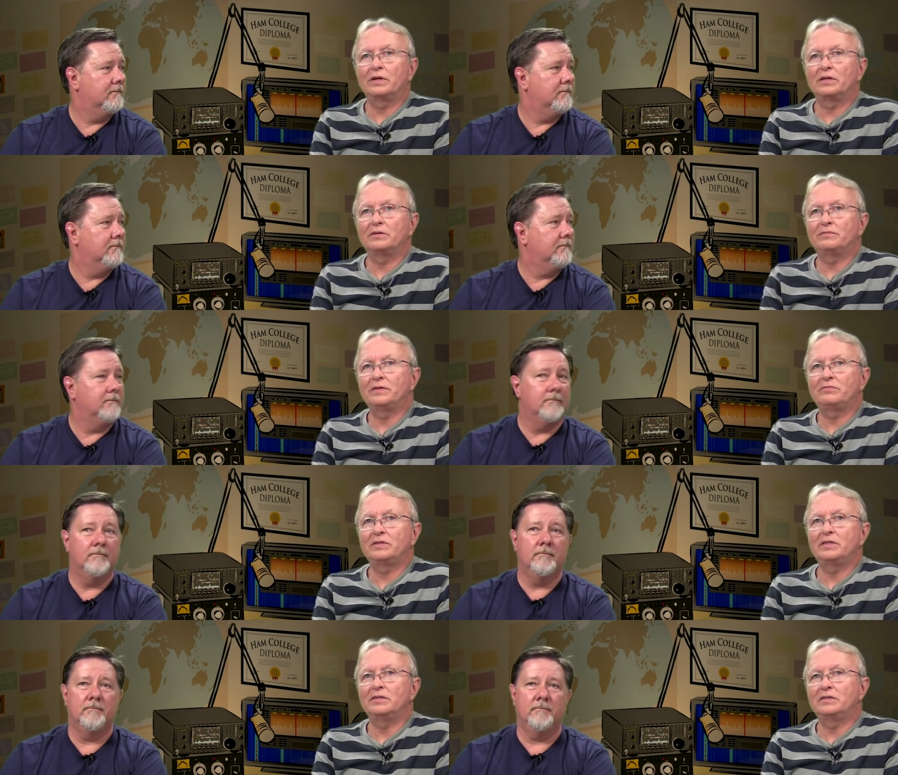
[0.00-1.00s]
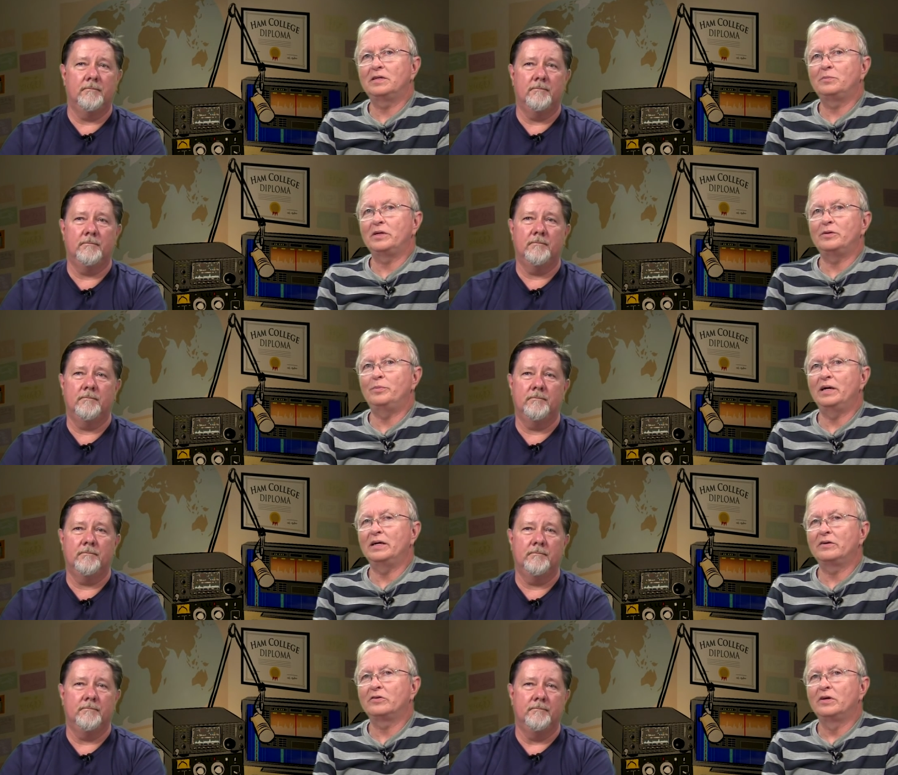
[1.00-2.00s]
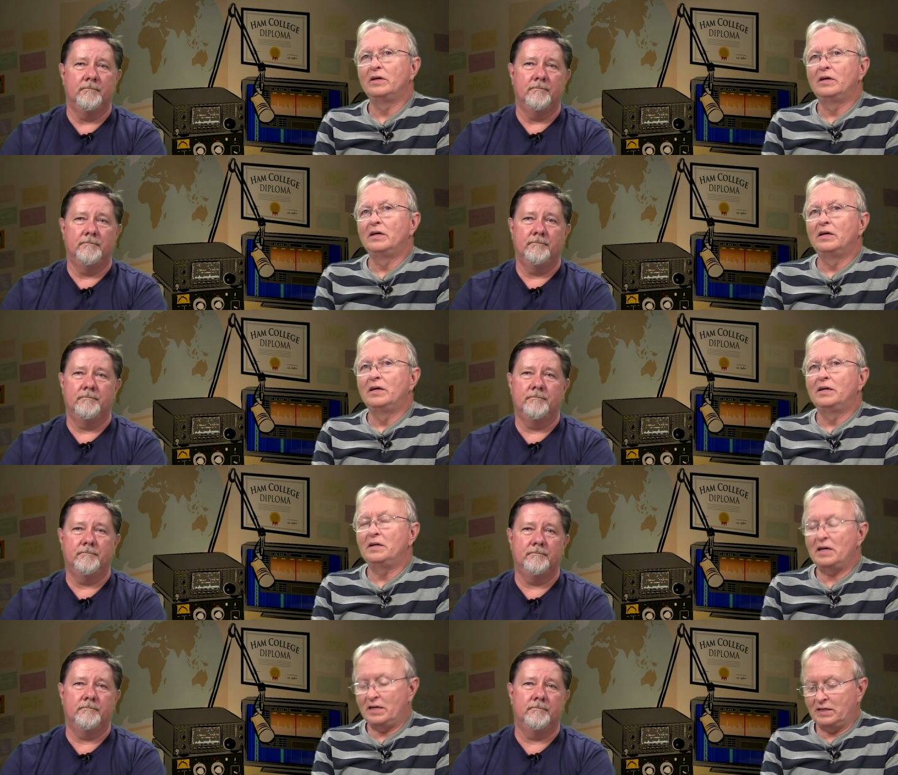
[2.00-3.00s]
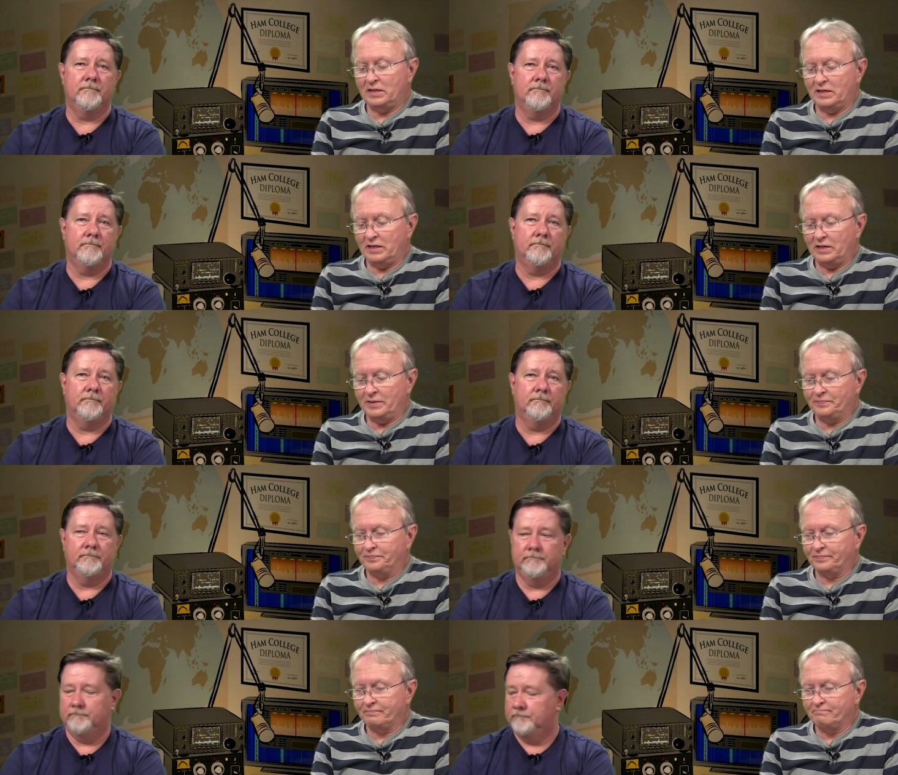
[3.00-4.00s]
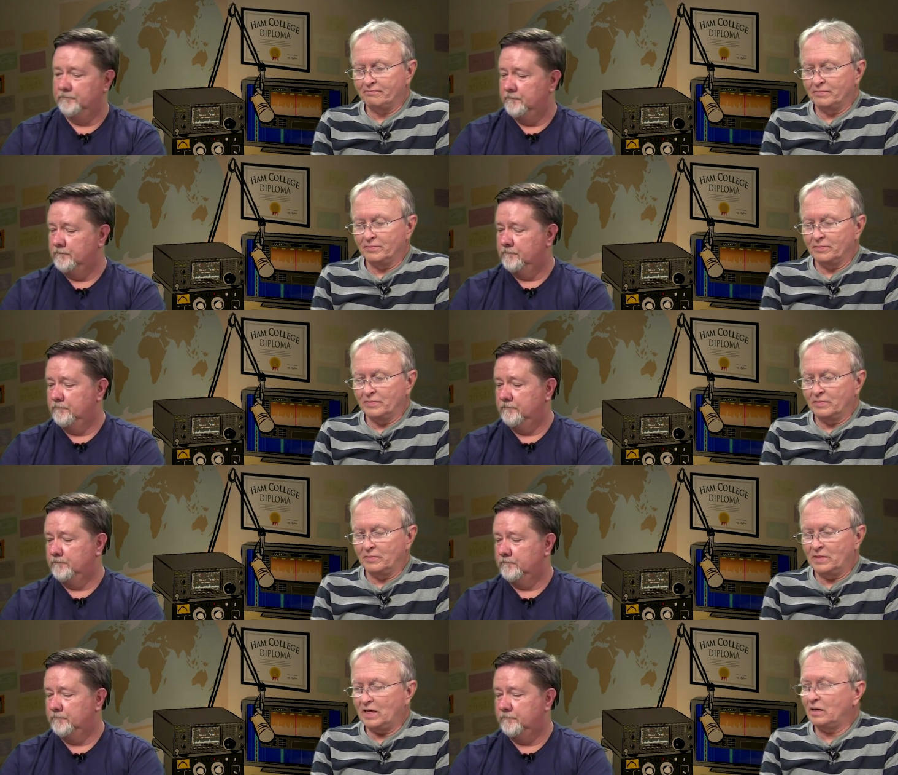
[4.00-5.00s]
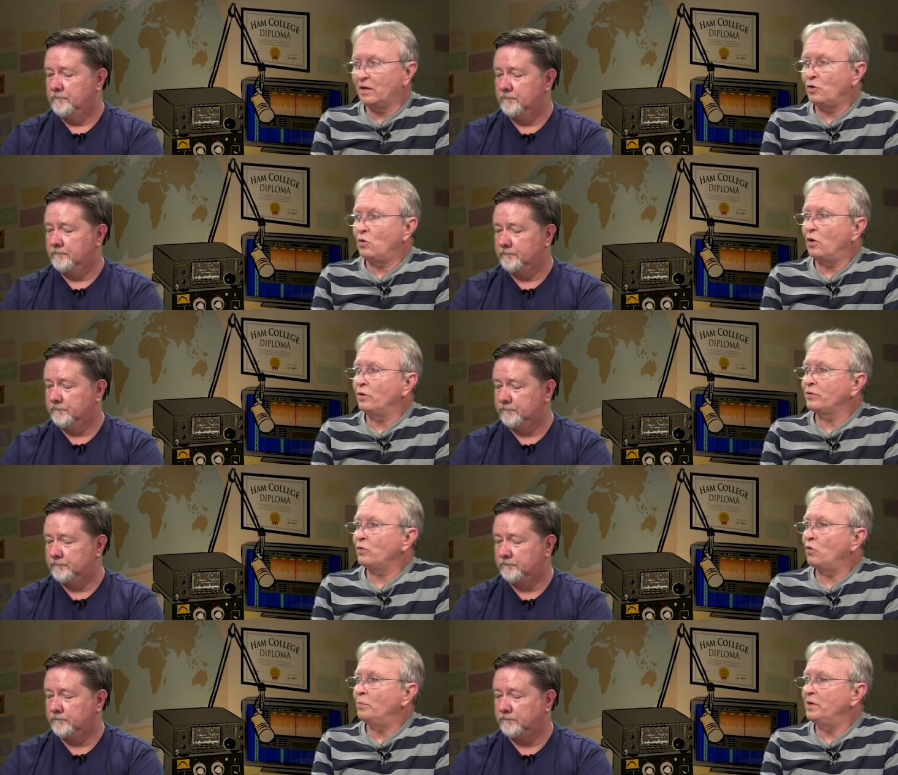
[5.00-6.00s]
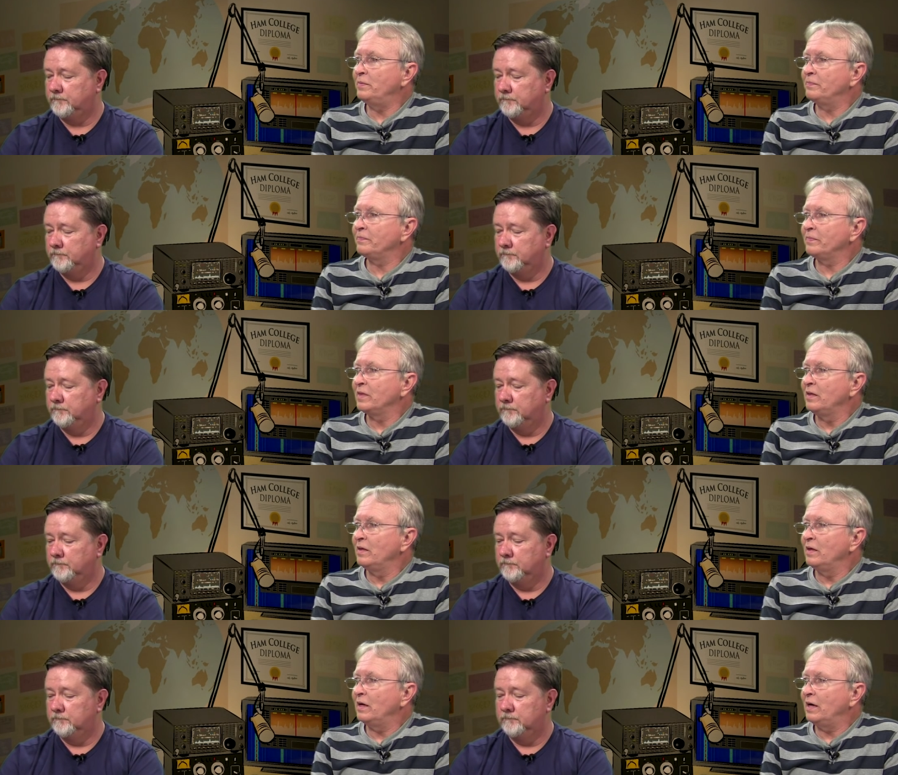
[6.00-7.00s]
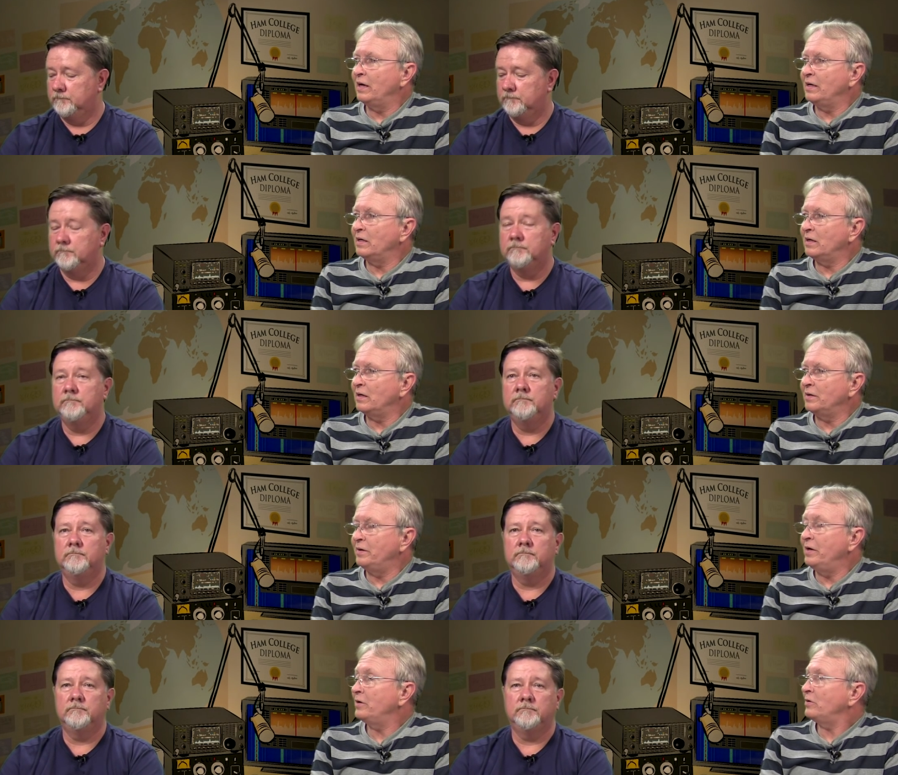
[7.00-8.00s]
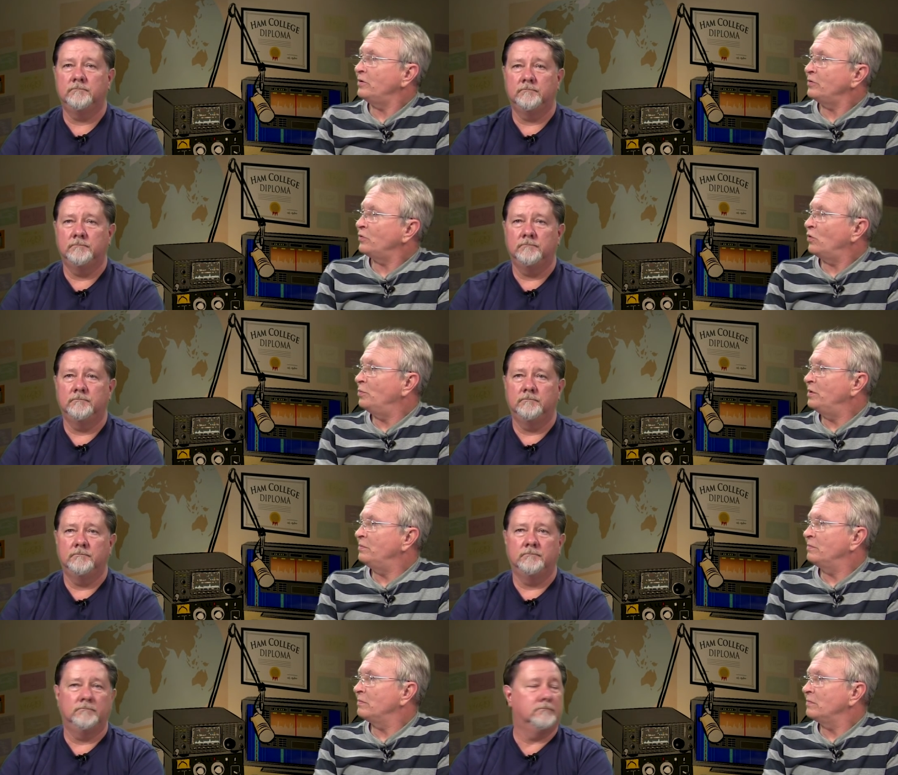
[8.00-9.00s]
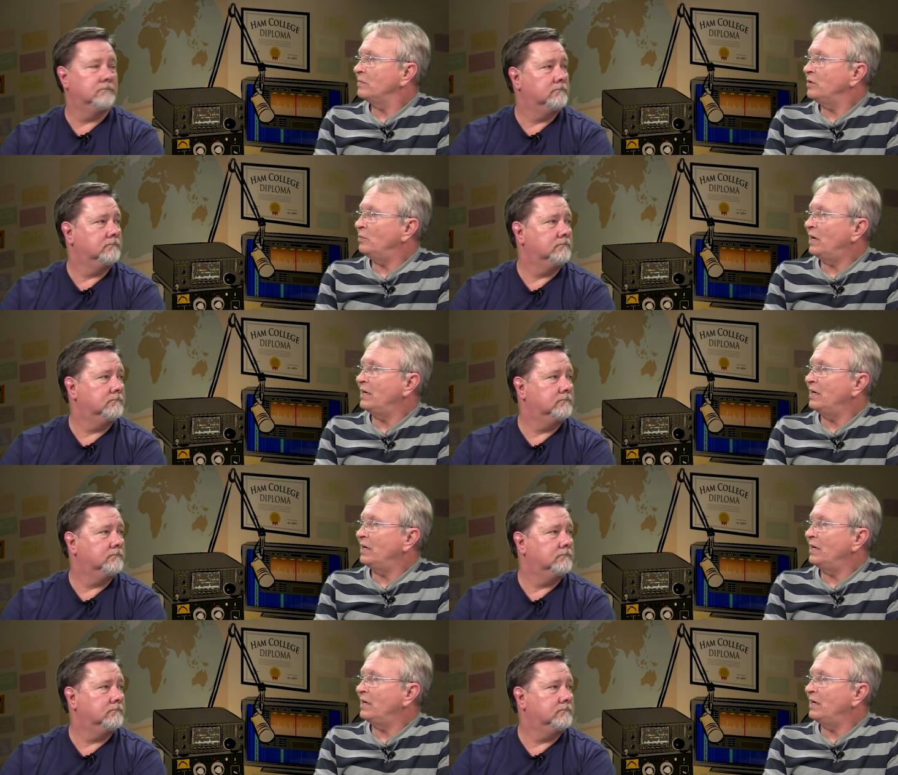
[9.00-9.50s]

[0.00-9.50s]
Speaker 1: in the 15 and 10 meter bands. Not a um, not a low Earth orbit, a uh, near Earth orbit. You might